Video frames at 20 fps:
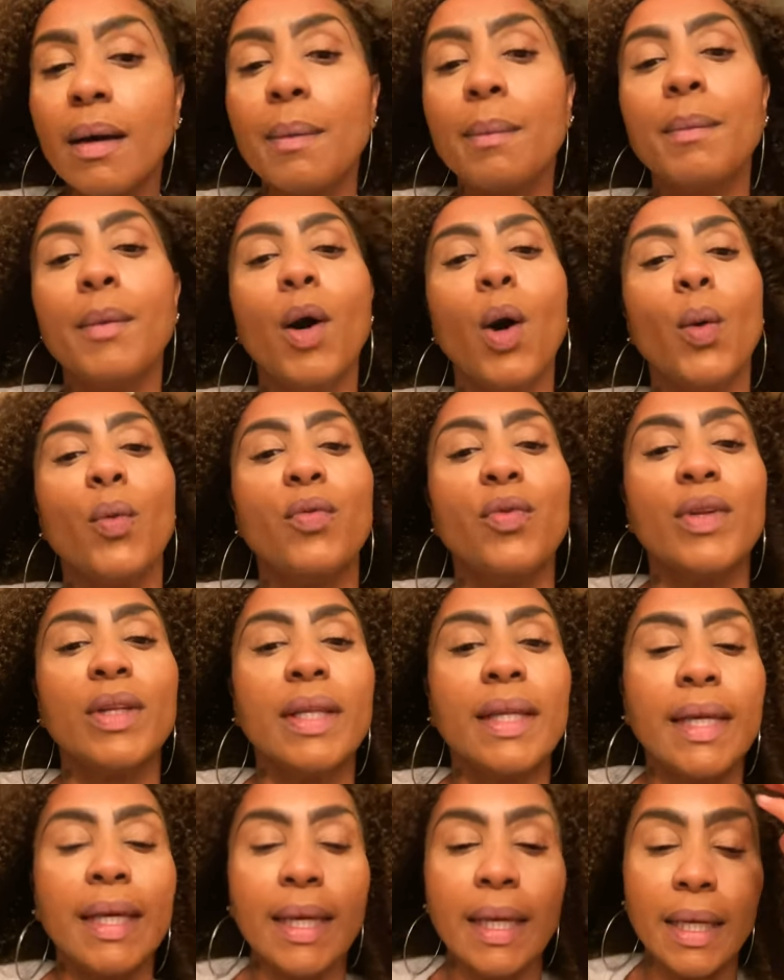
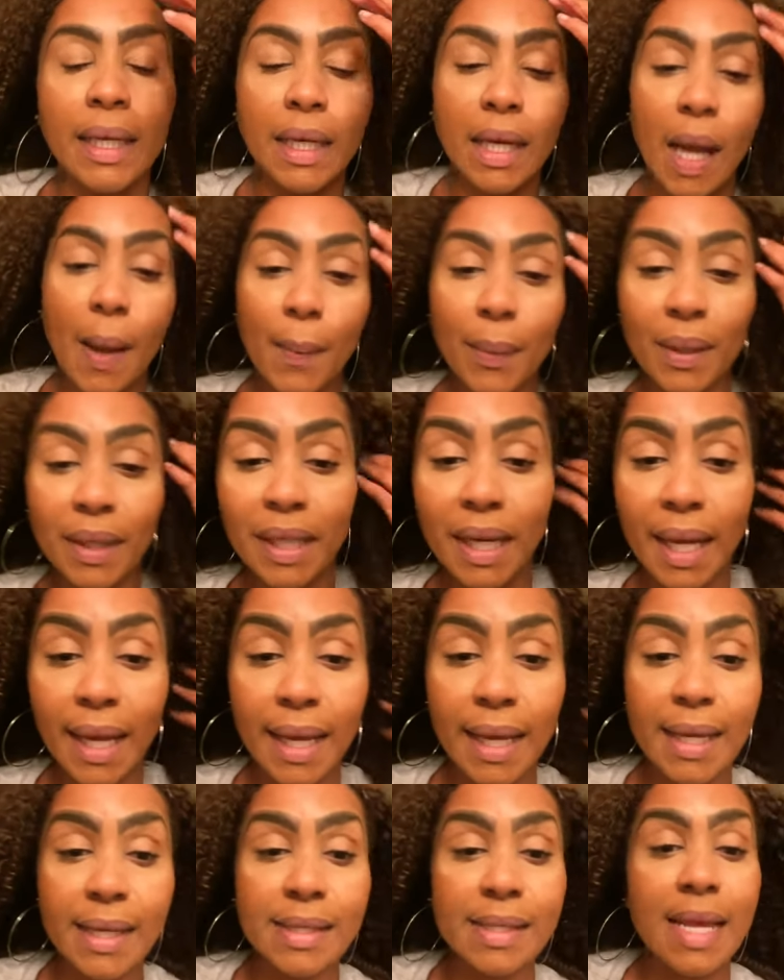hopefully in a couple of
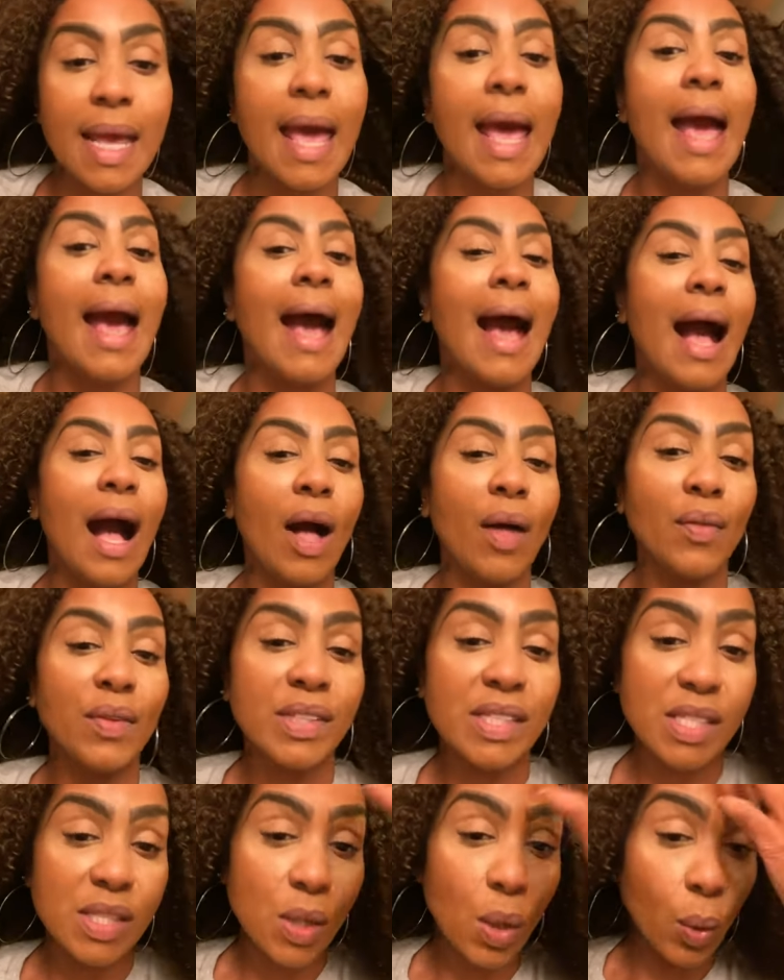days, how
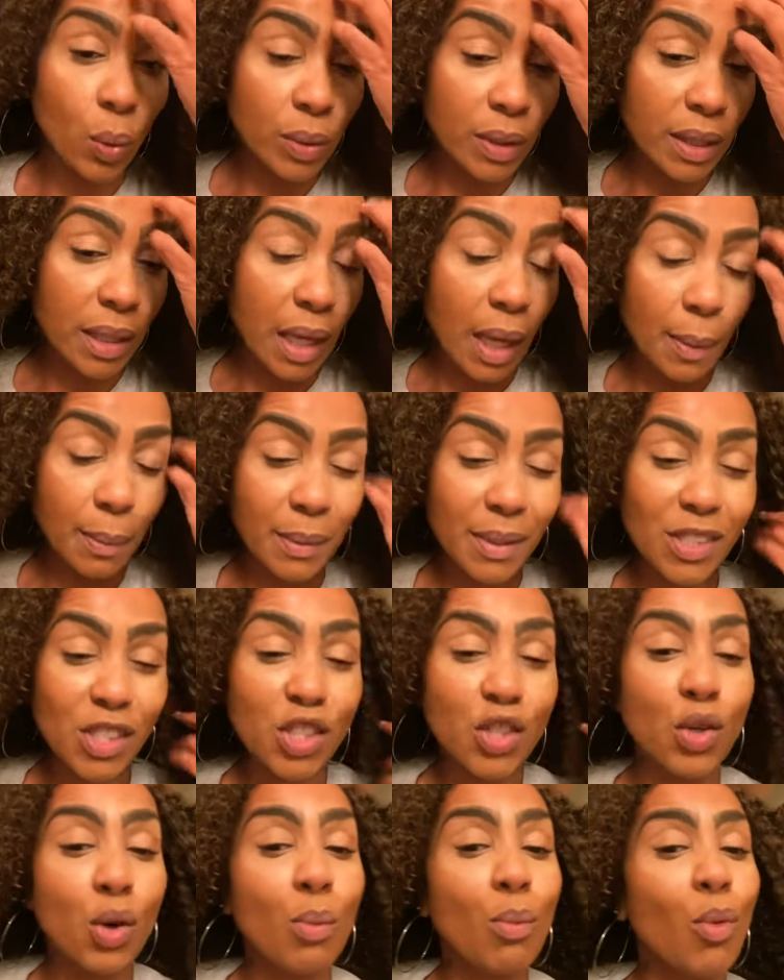this is holding up. Because, you
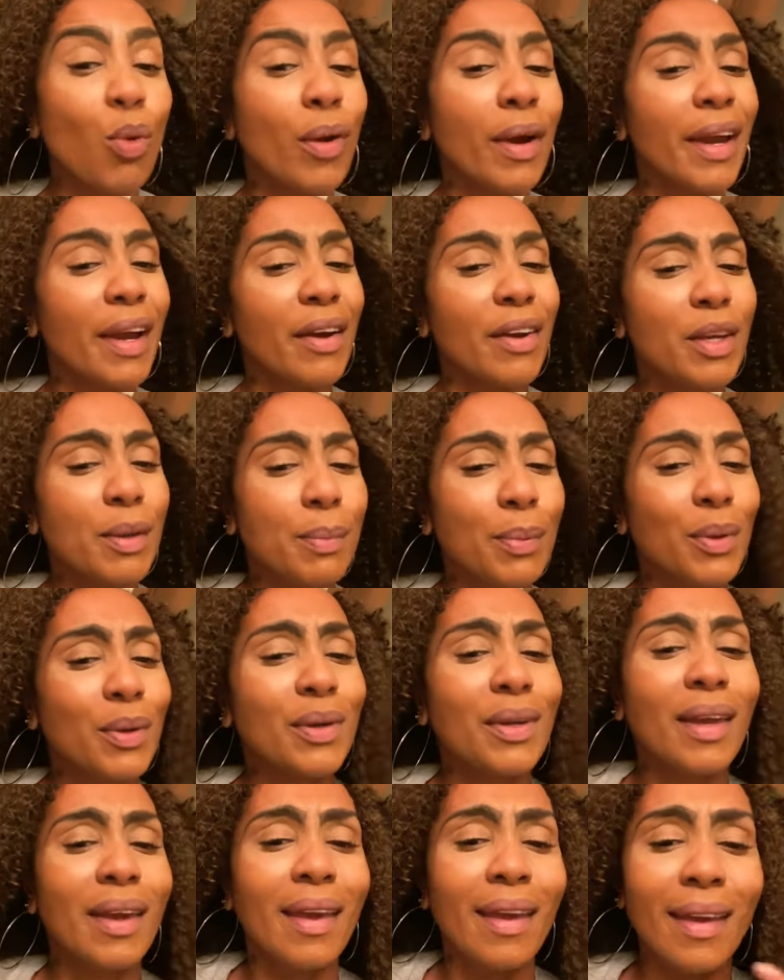know, more hair you put in
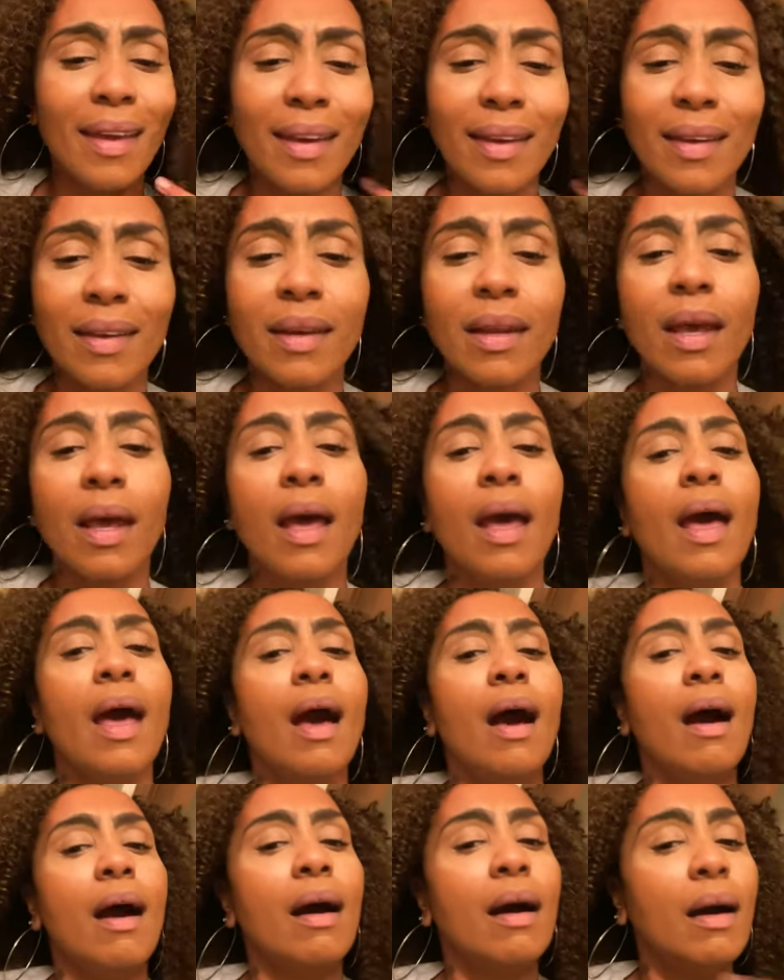your head
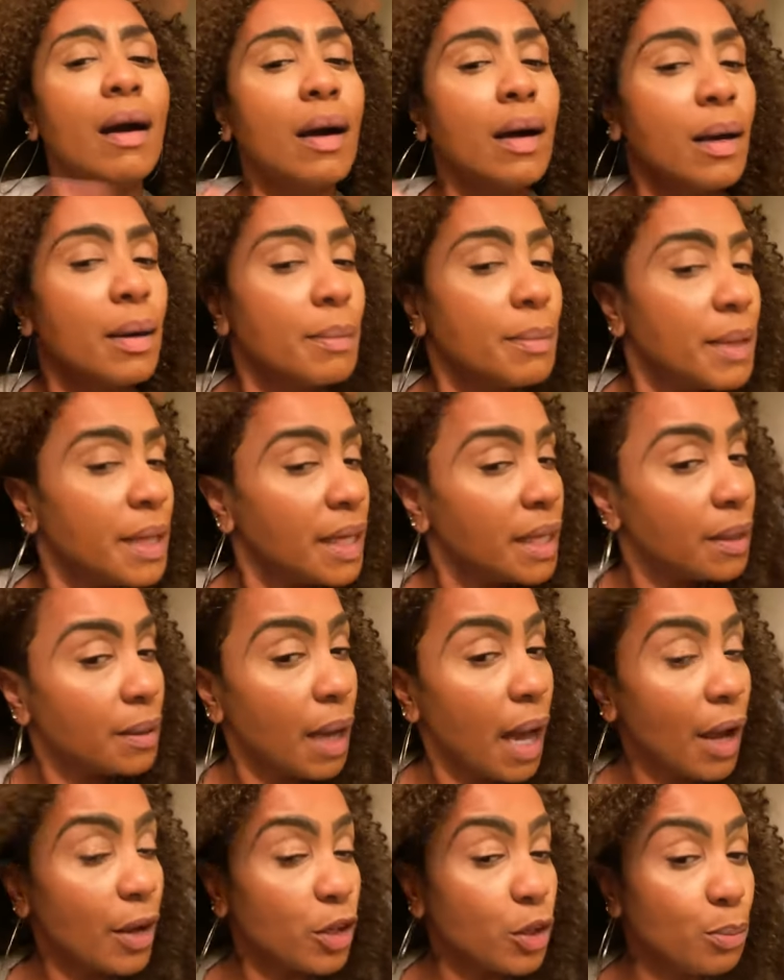and
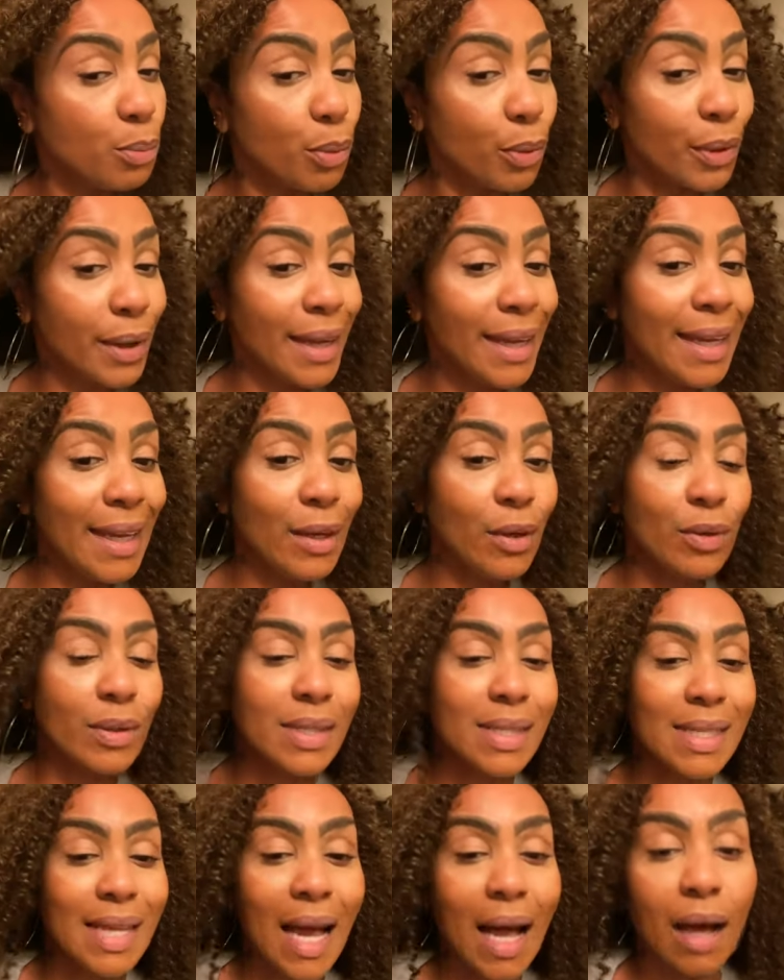how you braid or
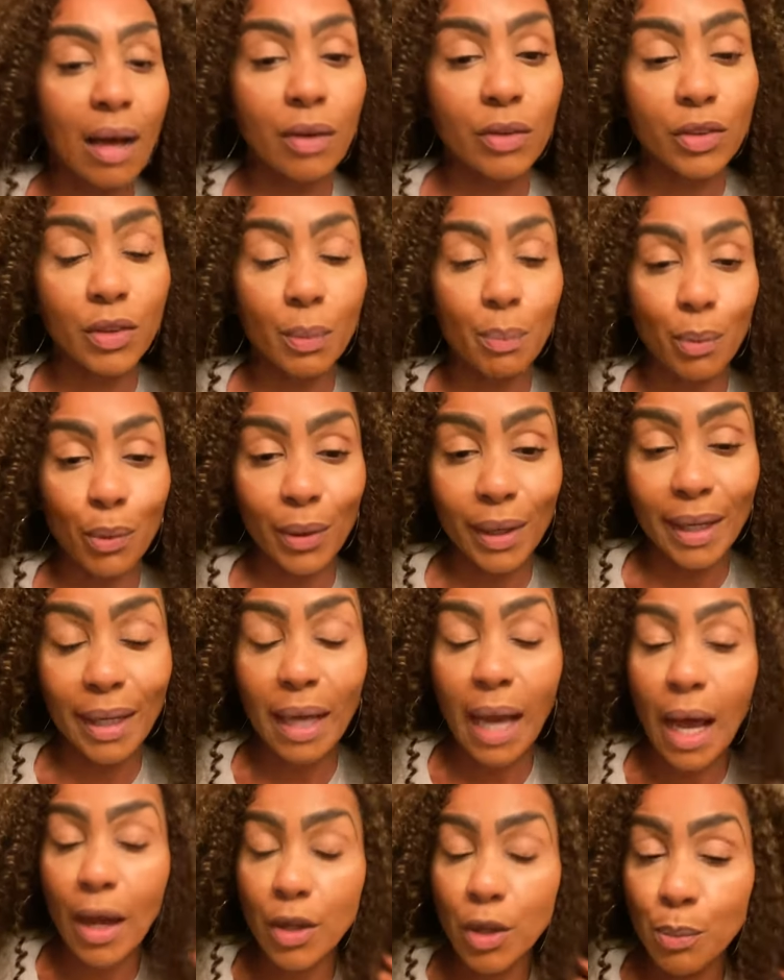style the braid,
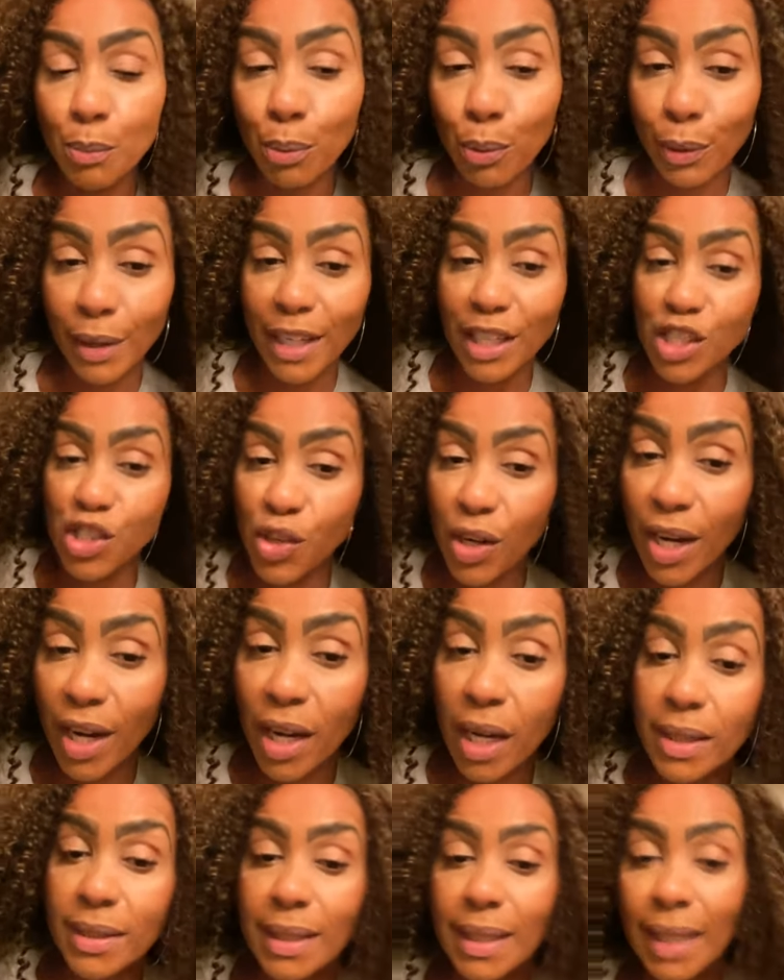how you braid your hair
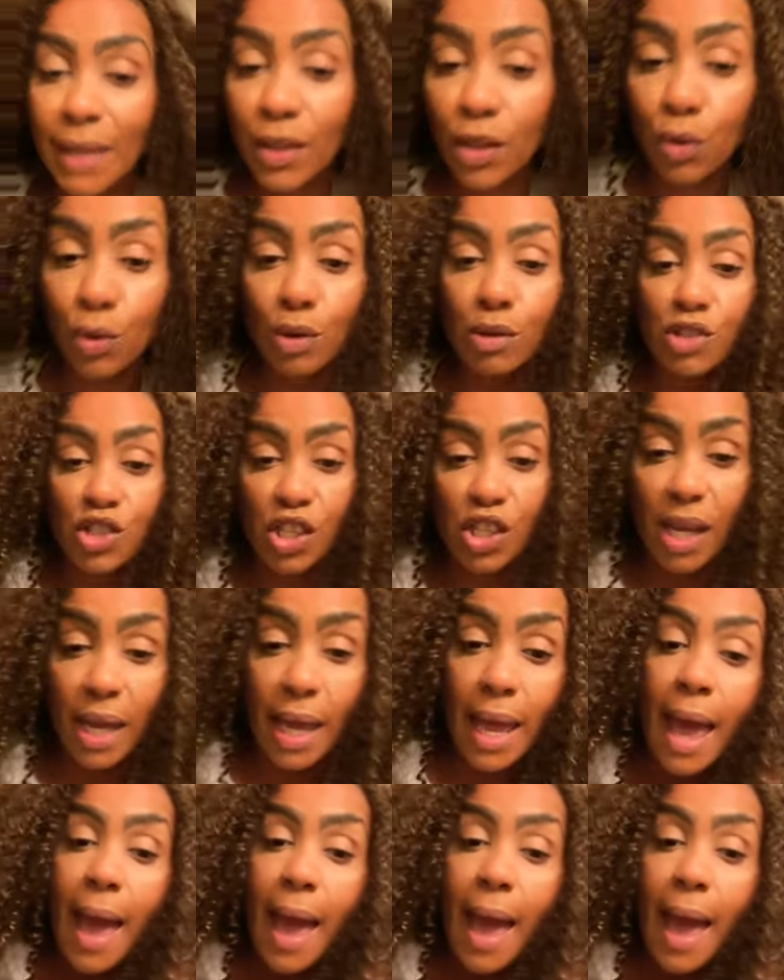underneath the crochet